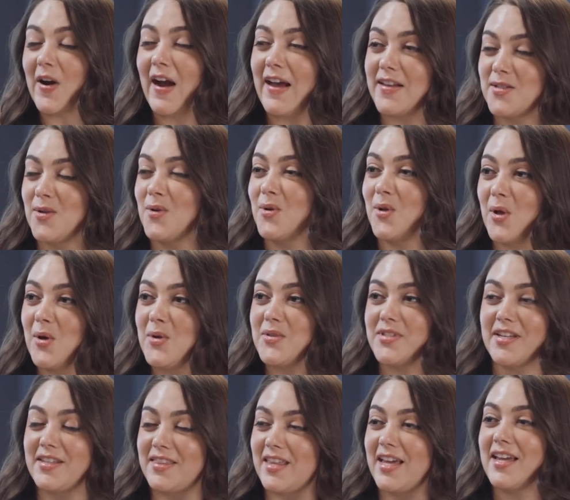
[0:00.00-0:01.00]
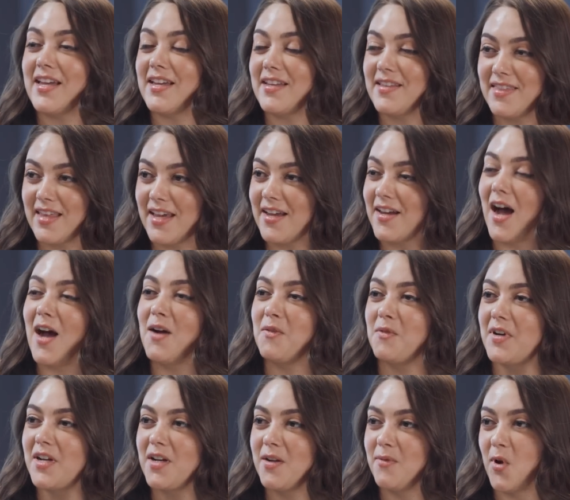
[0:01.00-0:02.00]
has no clothes. Like, they
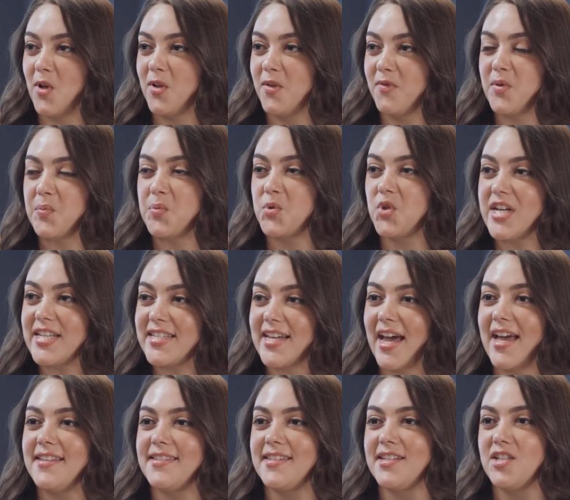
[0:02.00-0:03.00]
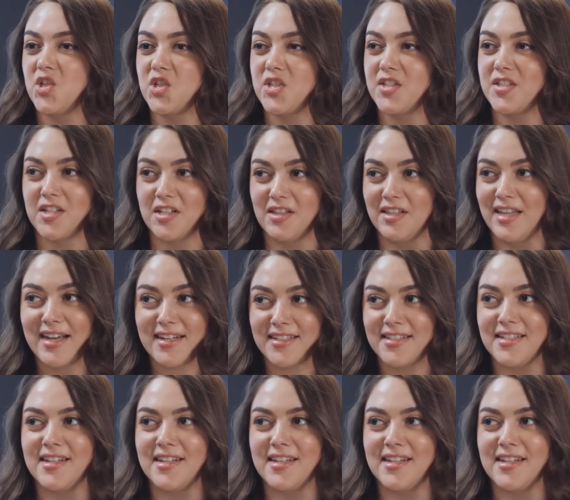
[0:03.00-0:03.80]
got rid of all of the pretense and just selected